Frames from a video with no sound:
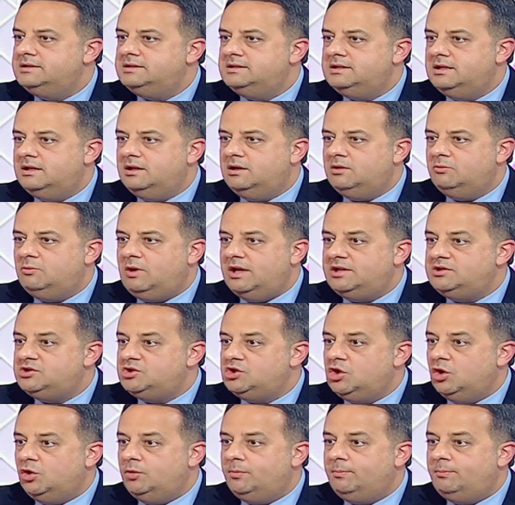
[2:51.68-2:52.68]
the
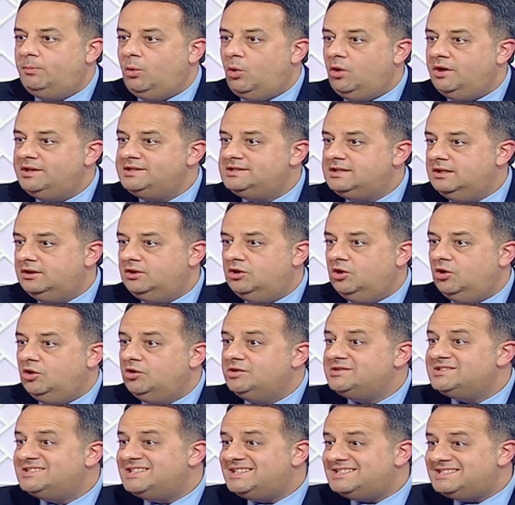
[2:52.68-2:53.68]
ratio boys and
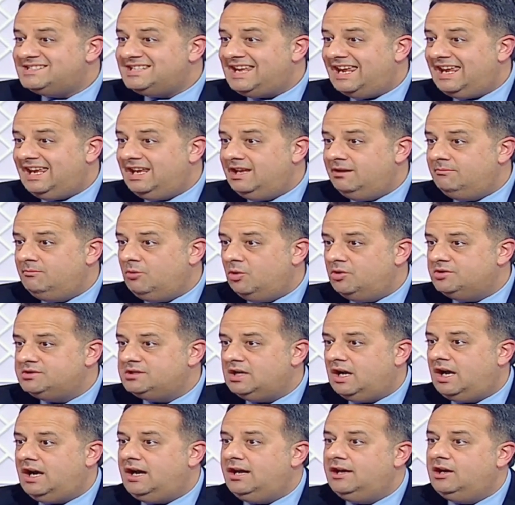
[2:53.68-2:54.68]
girls the same, or is
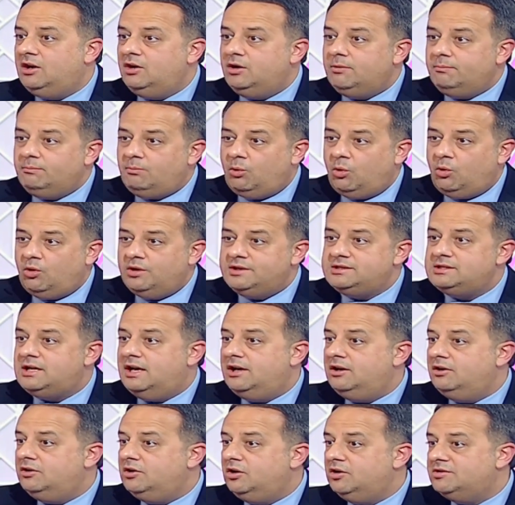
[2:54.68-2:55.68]
it higher in boys,
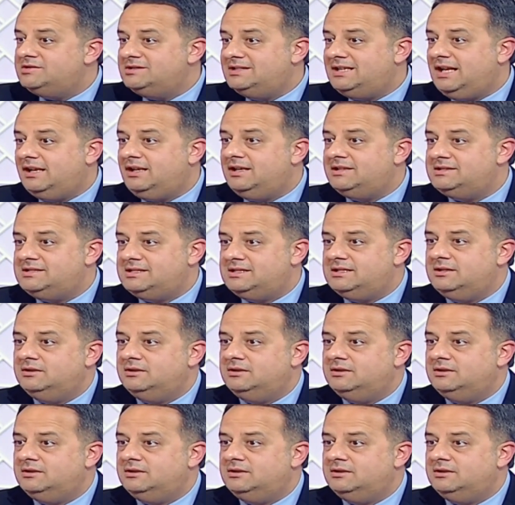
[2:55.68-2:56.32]
higher in girls? Tell us.